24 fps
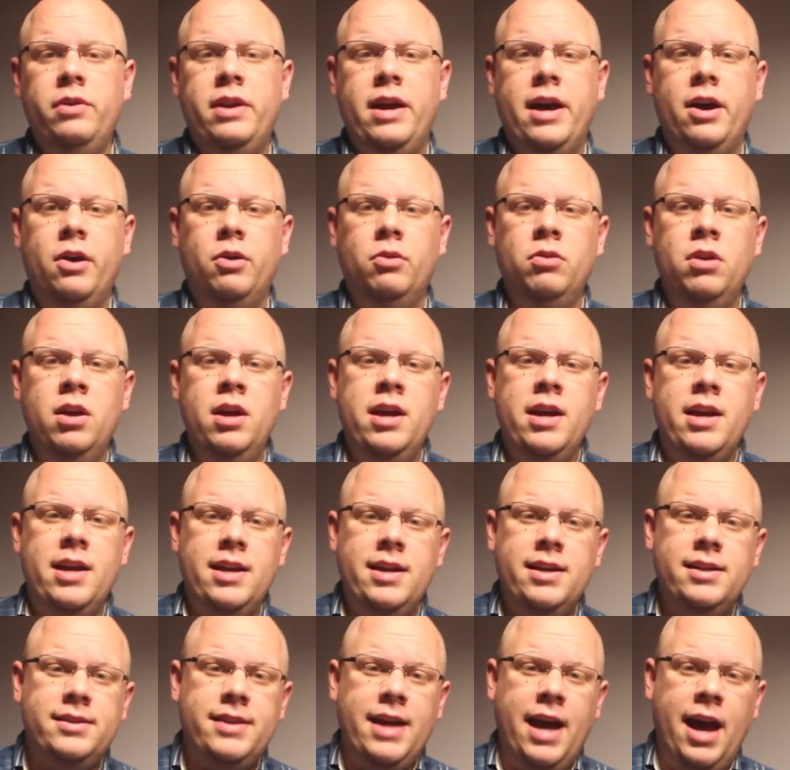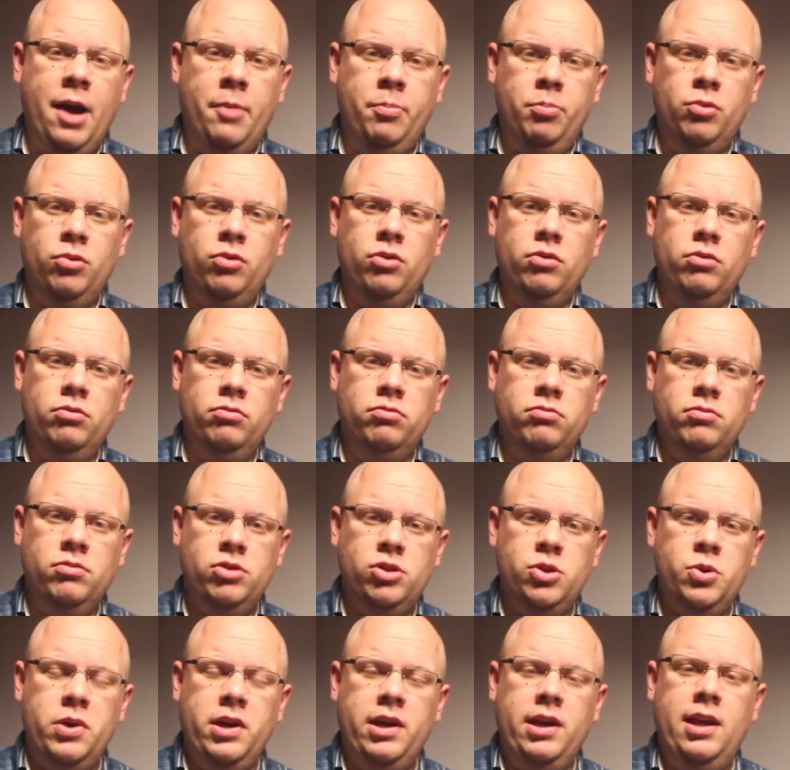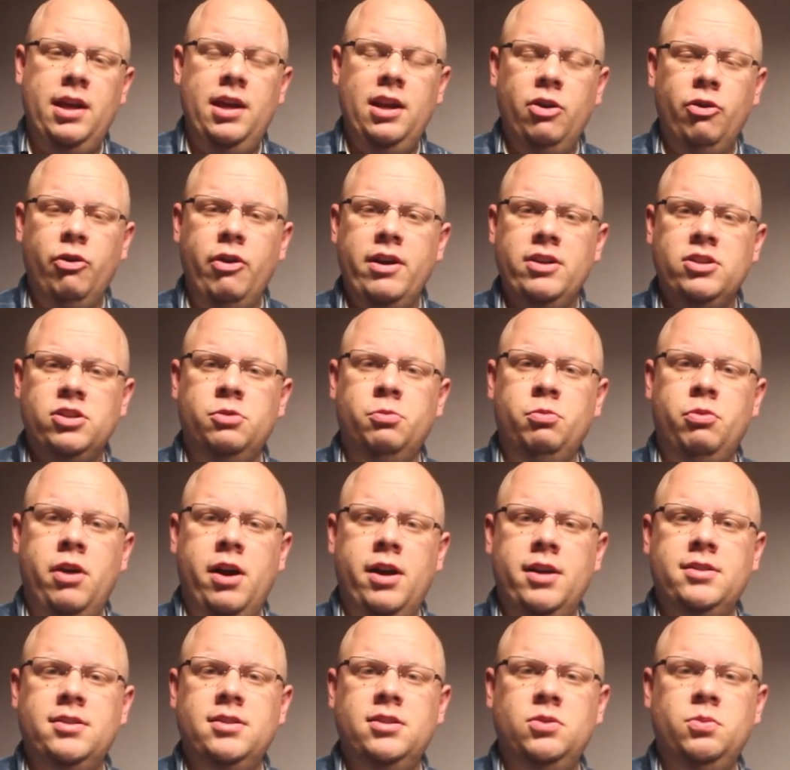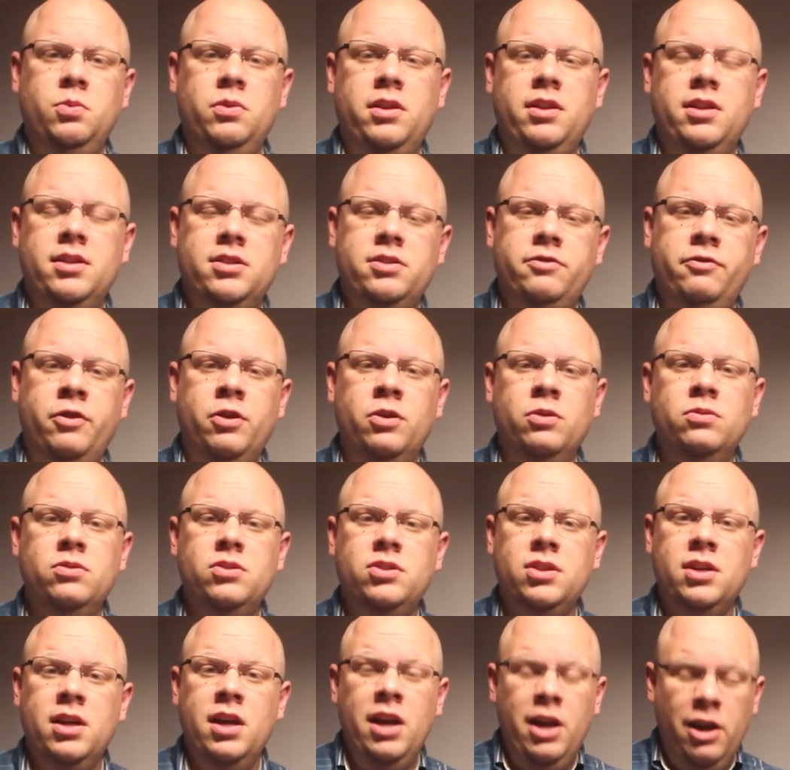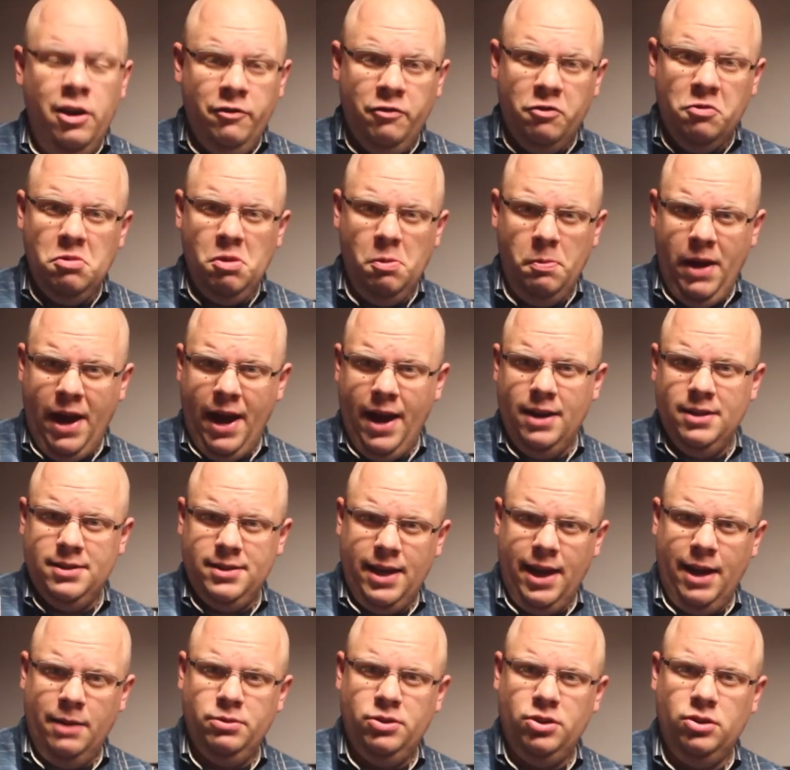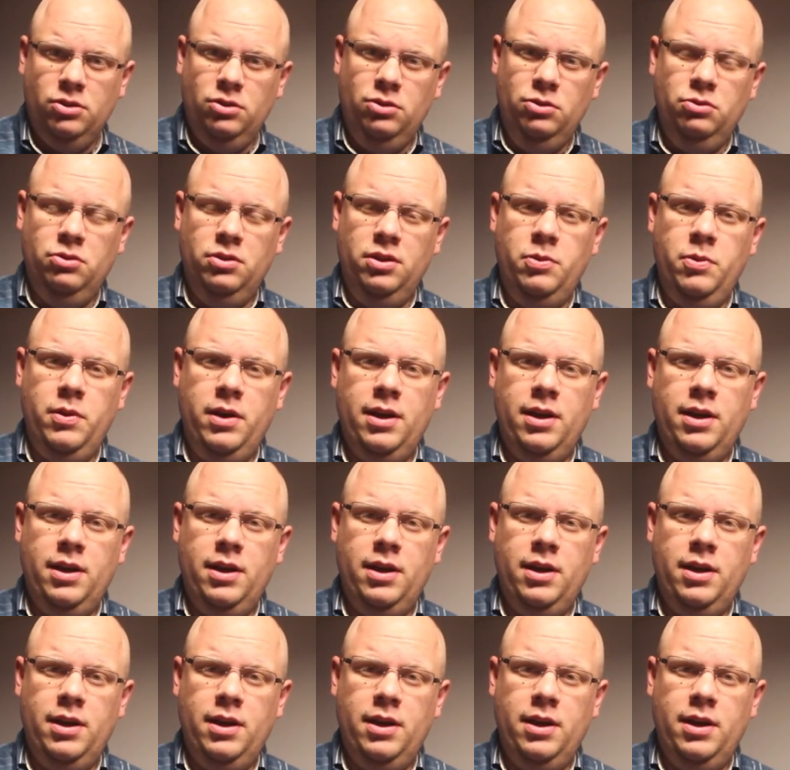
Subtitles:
Now, is Apple doing an iteration process with its phones? From the past, absolutely.